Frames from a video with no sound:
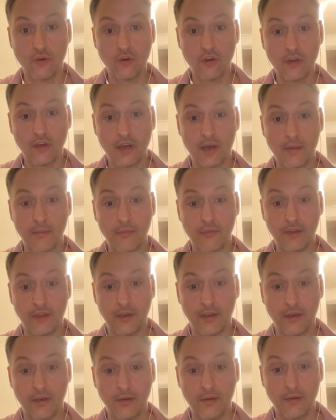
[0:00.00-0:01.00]
comes
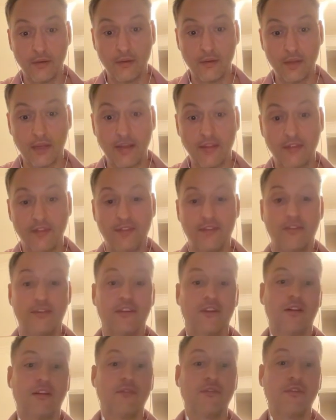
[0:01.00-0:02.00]
in and
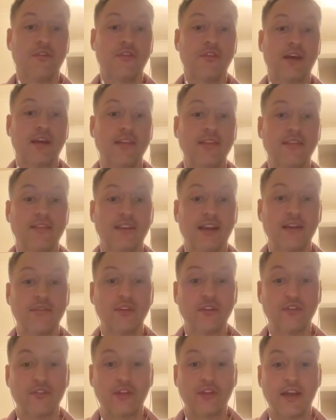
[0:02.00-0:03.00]
delivers a
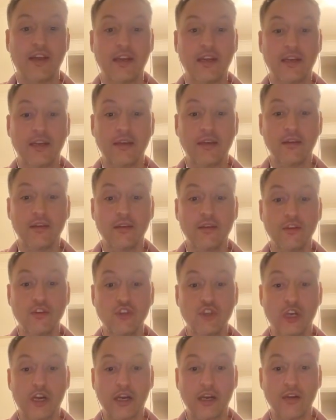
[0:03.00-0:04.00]
devastating
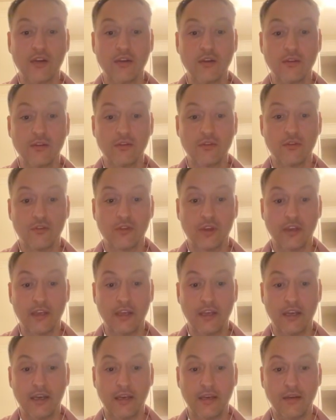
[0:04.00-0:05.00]
check to the
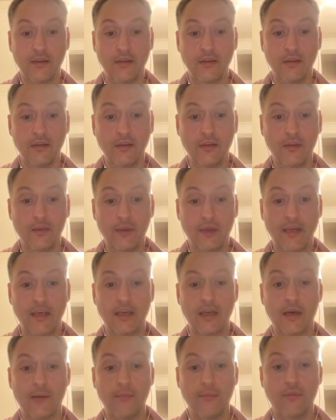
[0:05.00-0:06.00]
king, picking
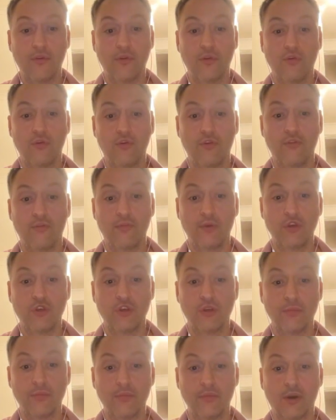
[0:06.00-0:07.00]
up the loose bishop
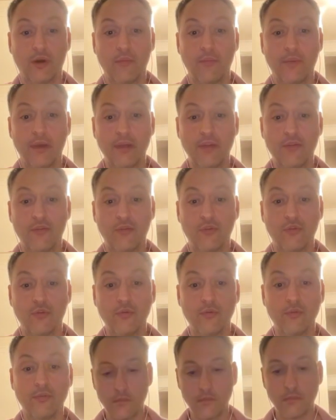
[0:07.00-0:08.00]
on b2.
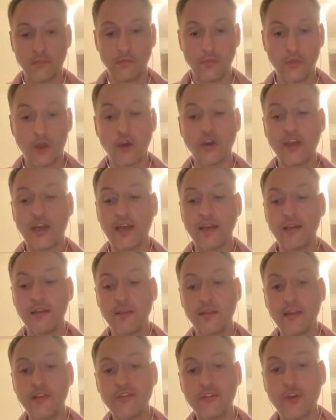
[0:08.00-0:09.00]
Okay,
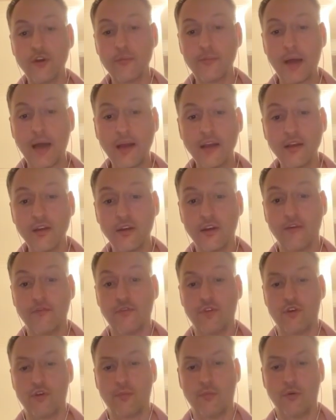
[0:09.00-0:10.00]
let's go back a
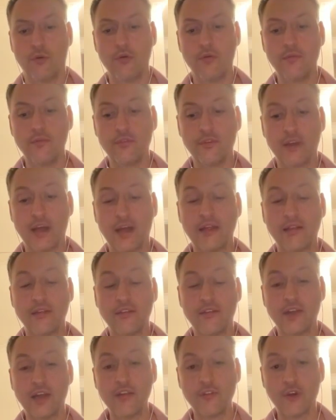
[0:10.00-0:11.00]
few moves and
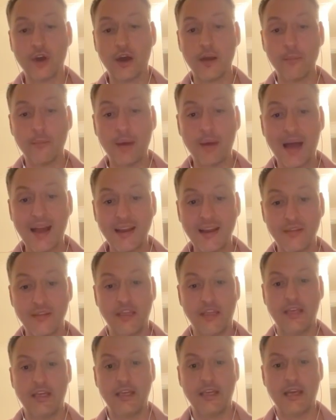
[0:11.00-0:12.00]
start to unpack
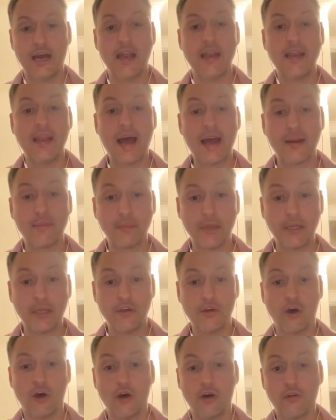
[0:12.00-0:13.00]
the anatomy
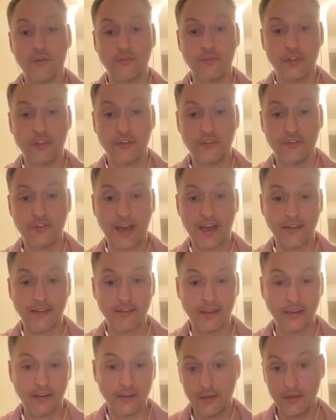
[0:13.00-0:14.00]
of this
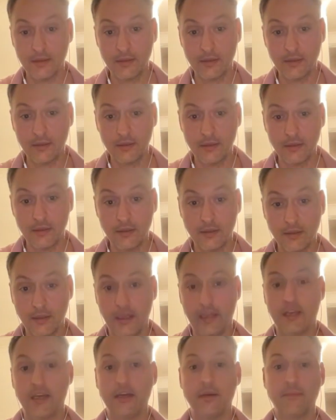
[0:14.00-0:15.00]
tactic.
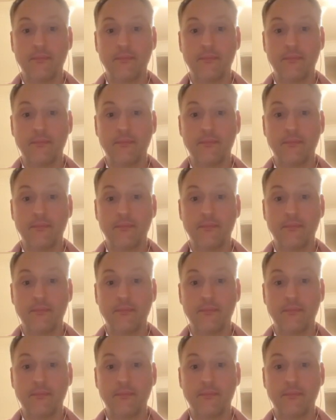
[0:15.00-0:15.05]
Here,